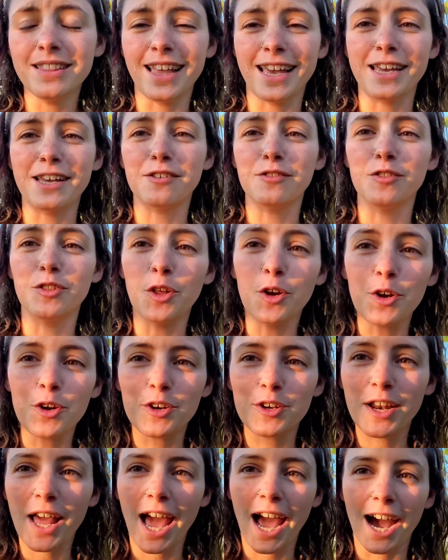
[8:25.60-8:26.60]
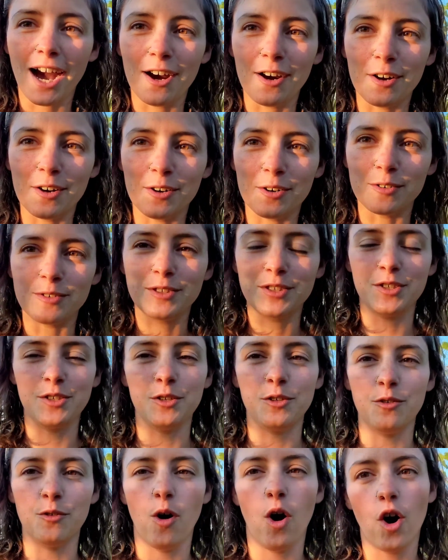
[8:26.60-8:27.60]
like learn how
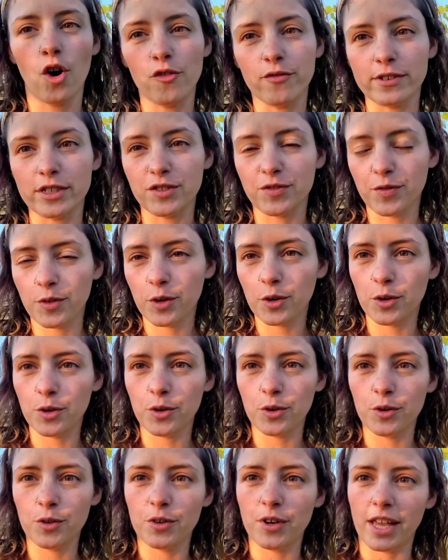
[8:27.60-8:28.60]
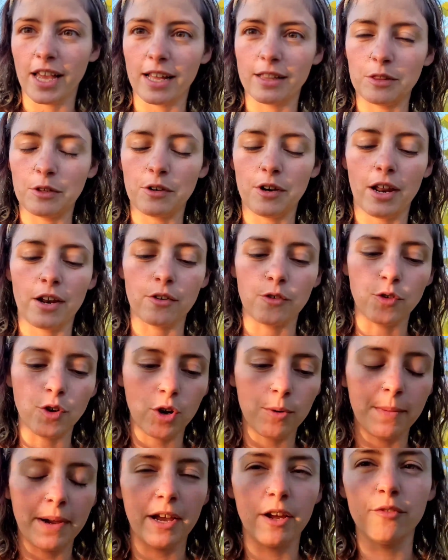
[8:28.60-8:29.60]
to harvest food and learn how to
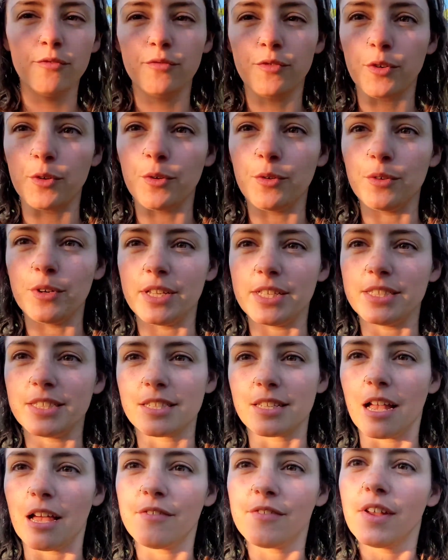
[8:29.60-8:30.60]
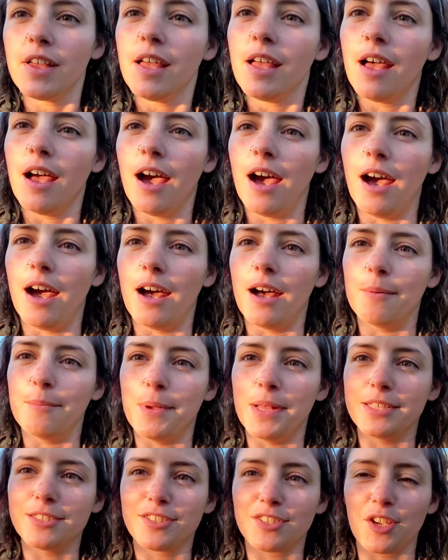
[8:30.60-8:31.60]
grow my own food and stuff.
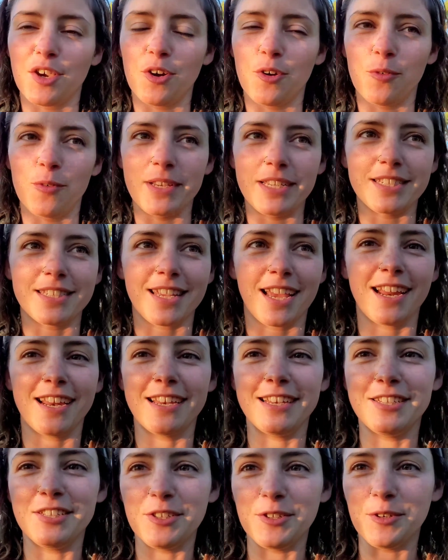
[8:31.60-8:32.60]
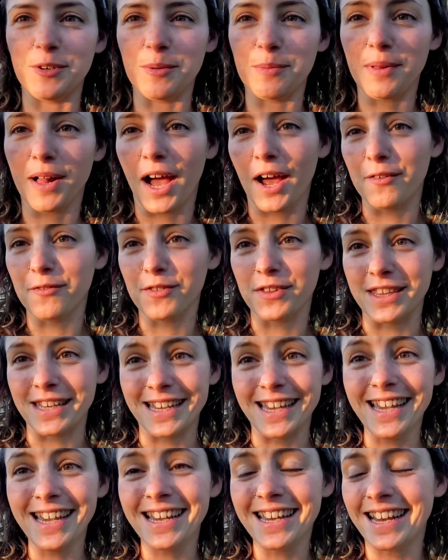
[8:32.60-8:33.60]
Um, and so we decided to apply for the
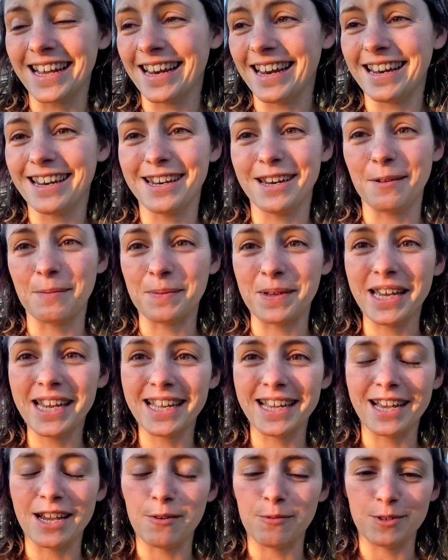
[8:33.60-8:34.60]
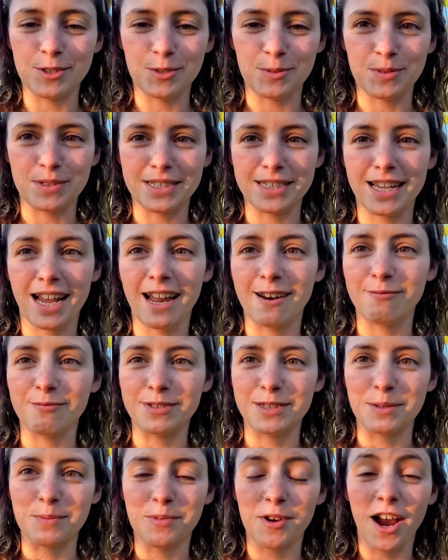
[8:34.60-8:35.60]
gig and ended up getting it, which was kind
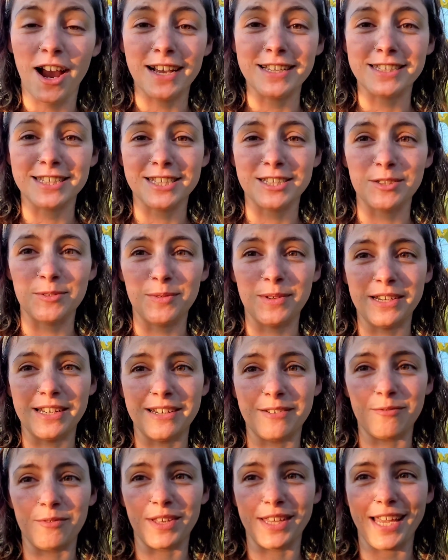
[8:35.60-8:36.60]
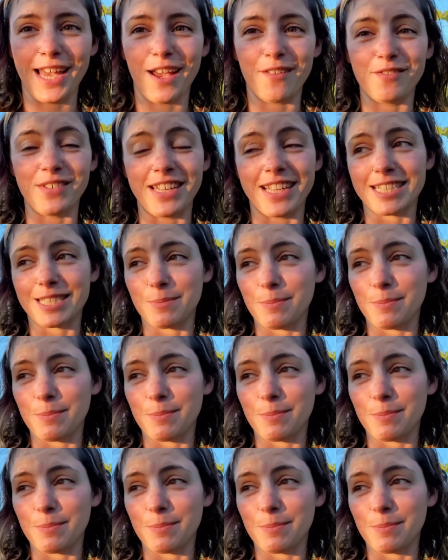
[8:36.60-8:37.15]
of a surprise because we didn't really have any